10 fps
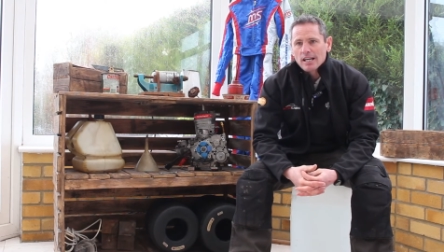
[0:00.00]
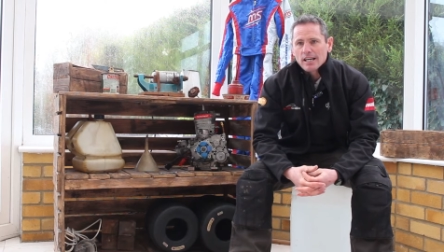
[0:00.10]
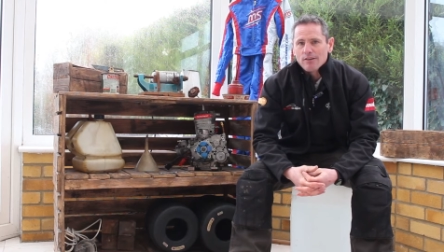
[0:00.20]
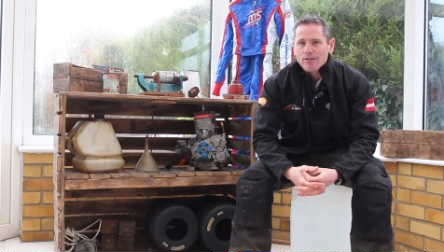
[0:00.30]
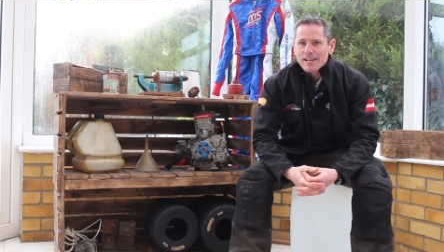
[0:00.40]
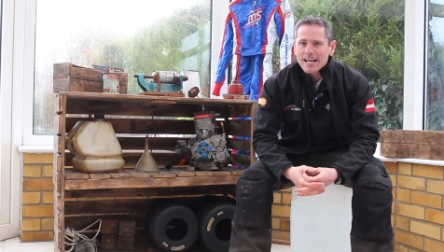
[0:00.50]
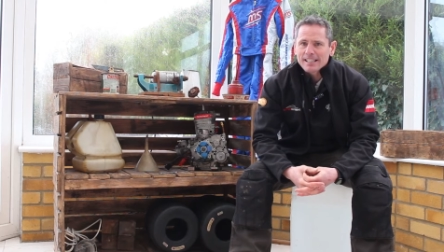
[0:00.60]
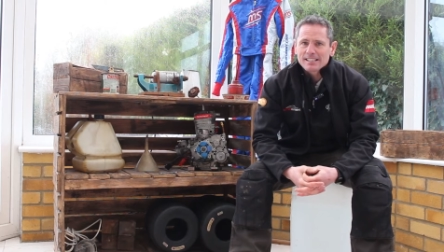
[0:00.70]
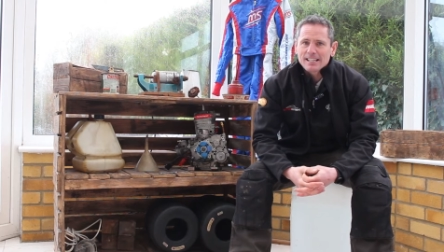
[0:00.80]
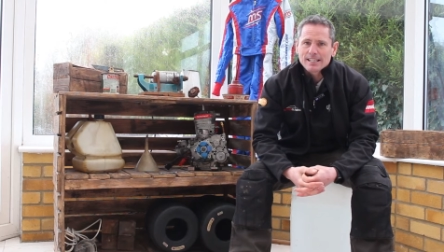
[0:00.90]
In
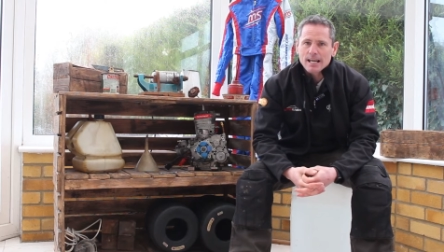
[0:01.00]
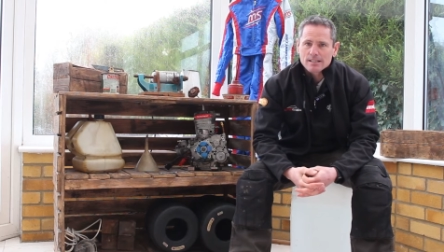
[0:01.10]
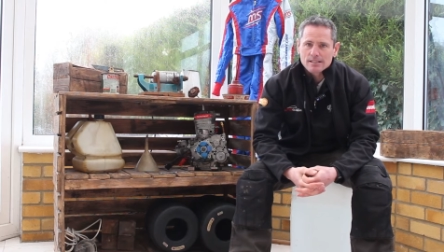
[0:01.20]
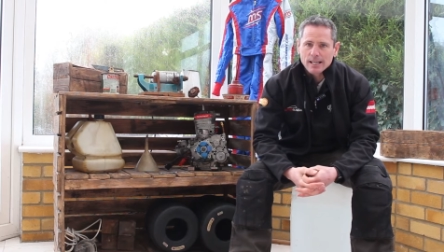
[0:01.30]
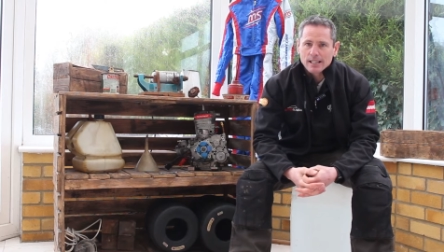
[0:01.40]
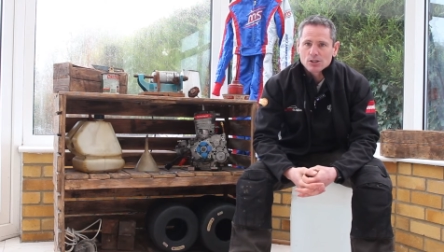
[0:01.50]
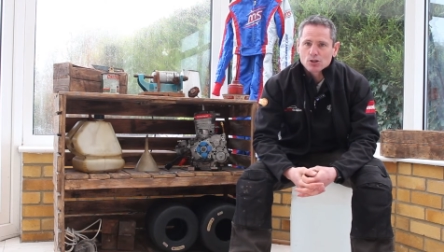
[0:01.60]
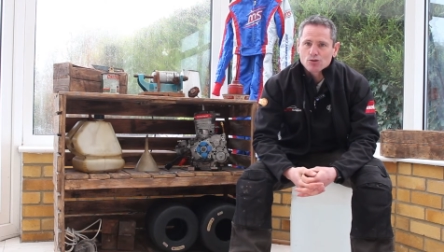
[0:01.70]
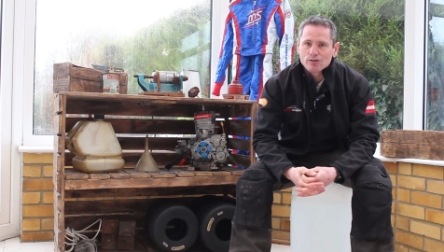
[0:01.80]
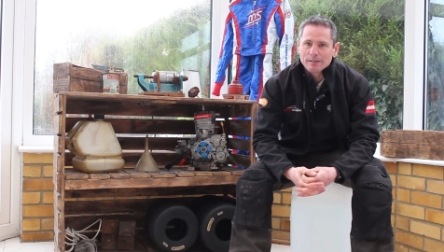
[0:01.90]
reality, that's
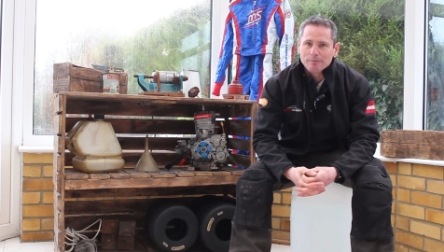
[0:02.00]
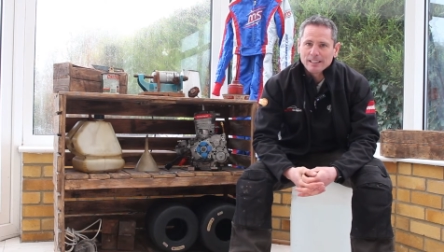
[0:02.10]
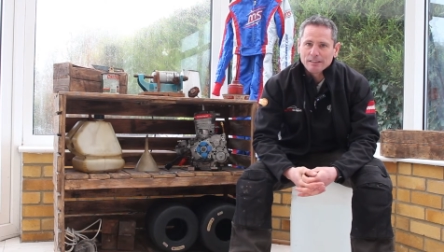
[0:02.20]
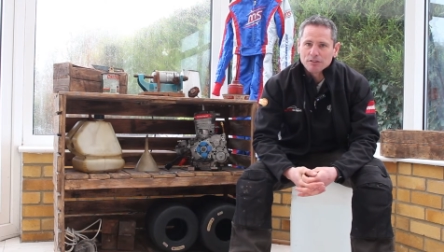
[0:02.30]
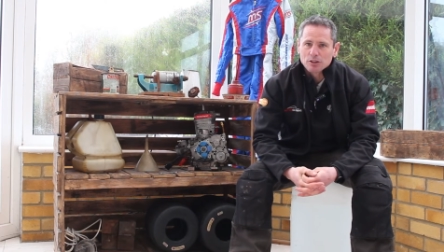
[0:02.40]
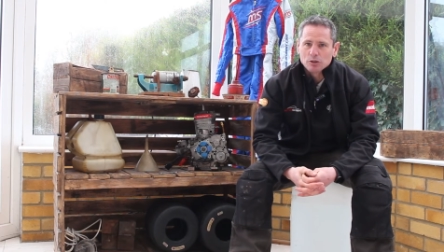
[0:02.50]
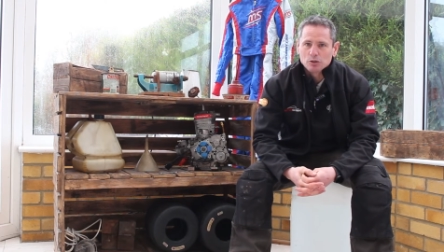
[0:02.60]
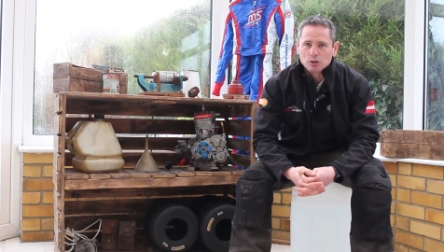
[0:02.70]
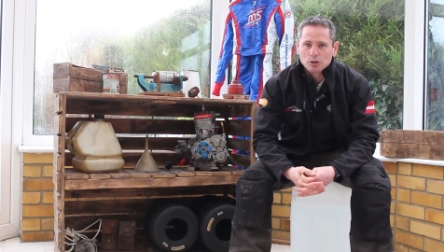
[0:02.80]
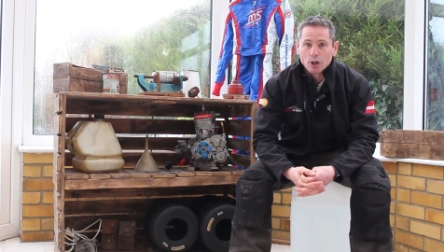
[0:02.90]
extremely
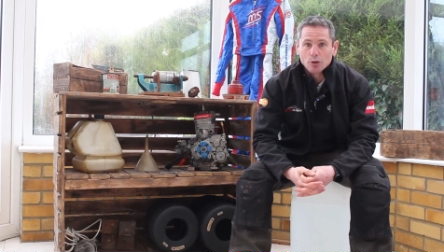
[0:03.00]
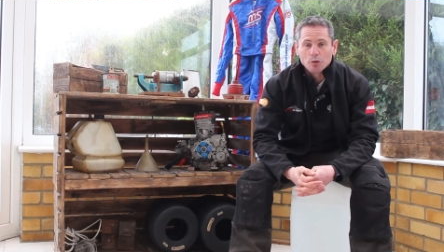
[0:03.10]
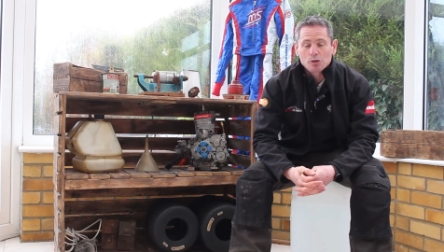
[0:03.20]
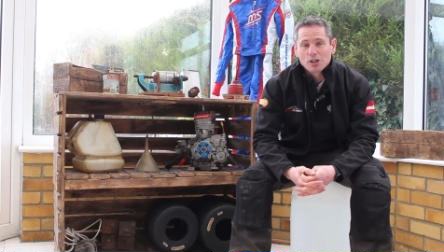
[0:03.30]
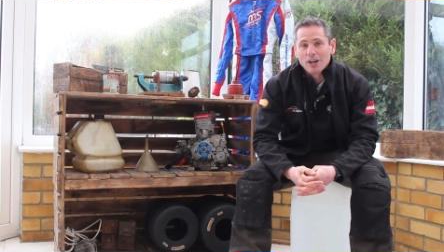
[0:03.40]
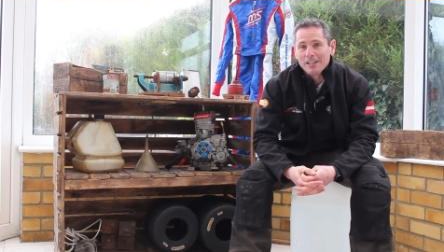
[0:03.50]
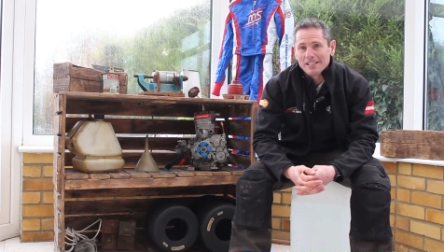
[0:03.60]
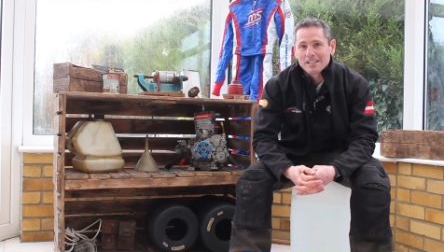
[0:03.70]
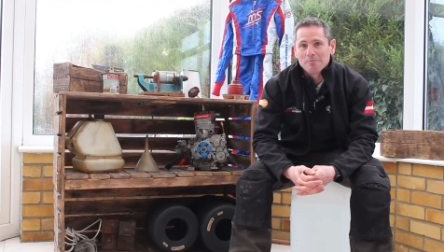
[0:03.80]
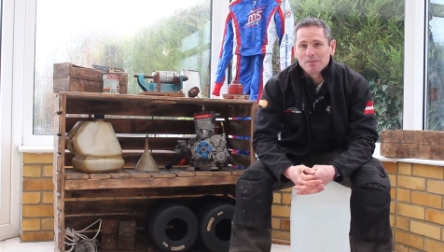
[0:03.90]
difficult to do, or
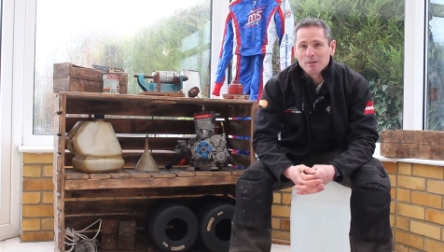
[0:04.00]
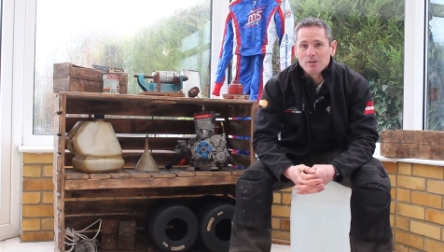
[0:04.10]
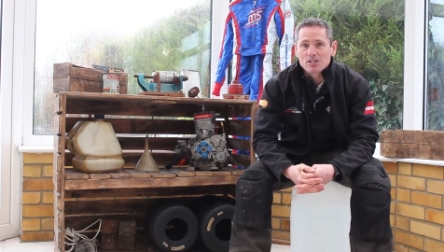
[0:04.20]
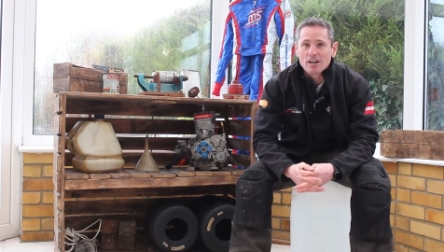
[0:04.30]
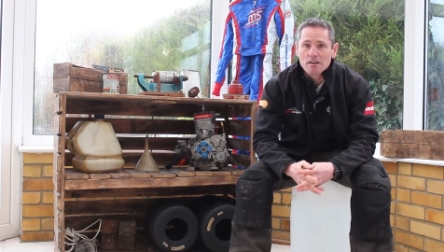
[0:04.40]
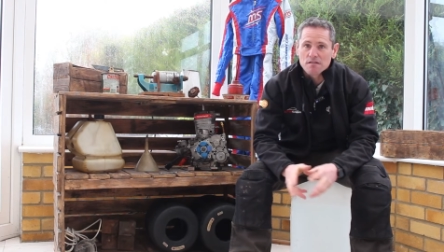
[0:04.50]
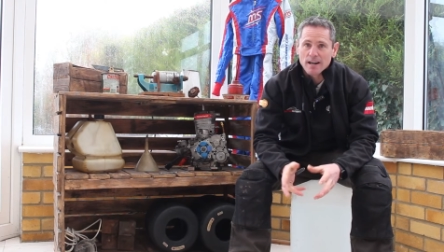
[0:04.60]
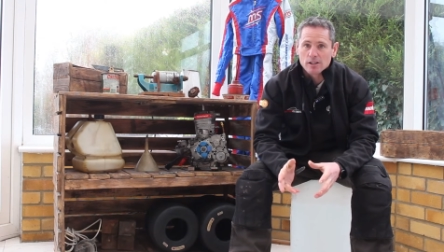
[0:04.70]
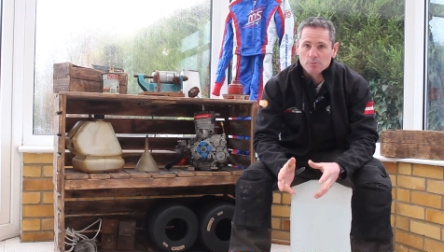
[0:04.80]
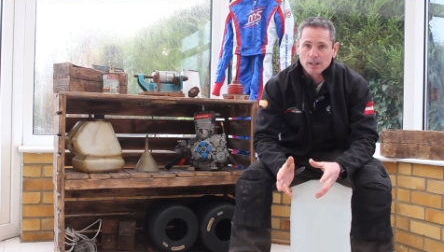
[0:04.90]
certainly something which I've
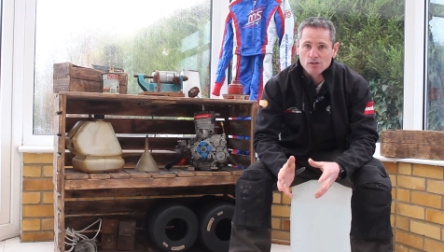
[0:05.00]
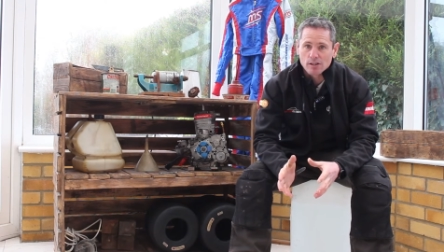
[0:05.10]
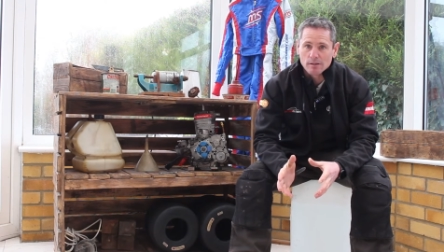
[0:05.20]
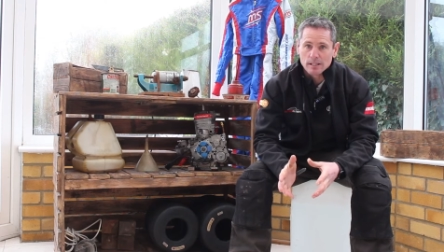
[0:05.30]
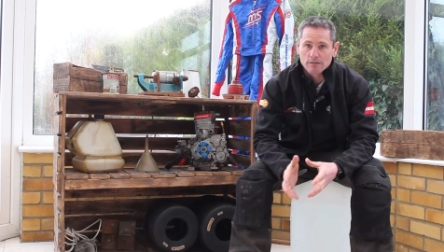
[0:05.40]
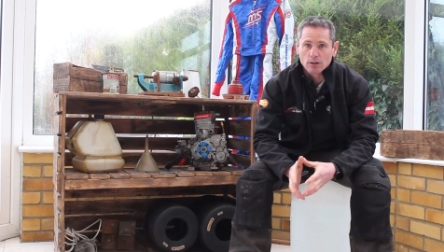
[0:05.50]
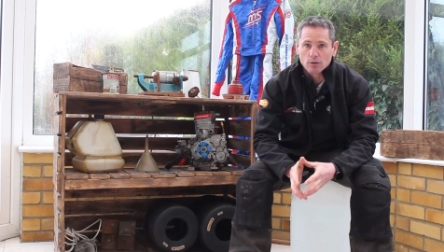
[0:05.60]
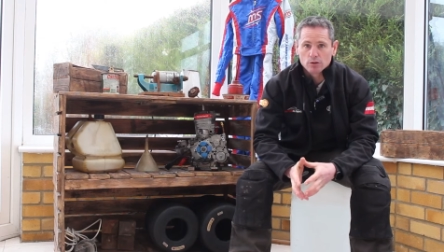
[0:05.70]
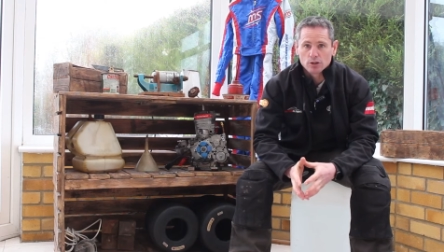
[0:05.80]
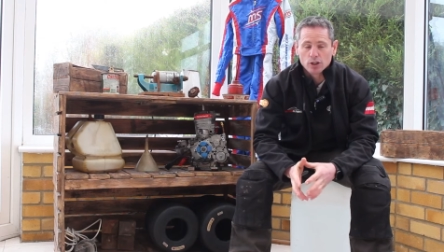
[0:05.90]
found to be extremely
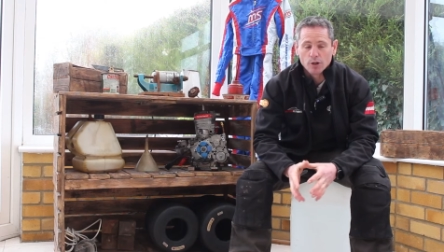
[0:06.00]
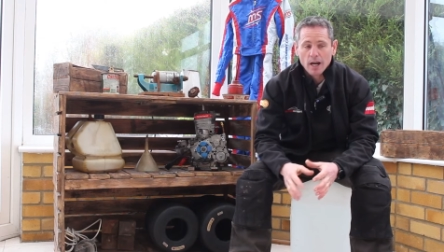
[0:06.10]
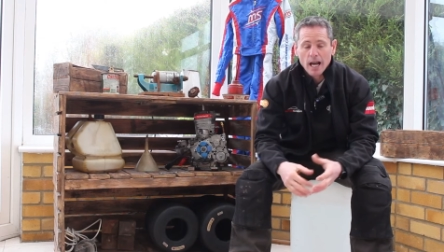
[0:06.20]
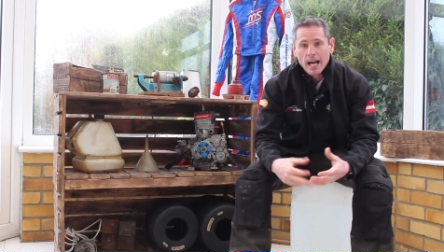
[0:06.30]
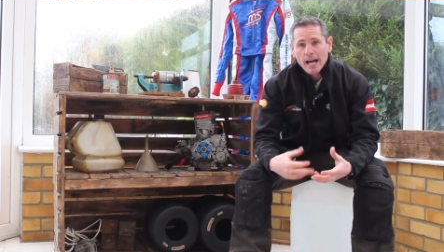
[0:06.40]
difficult to do.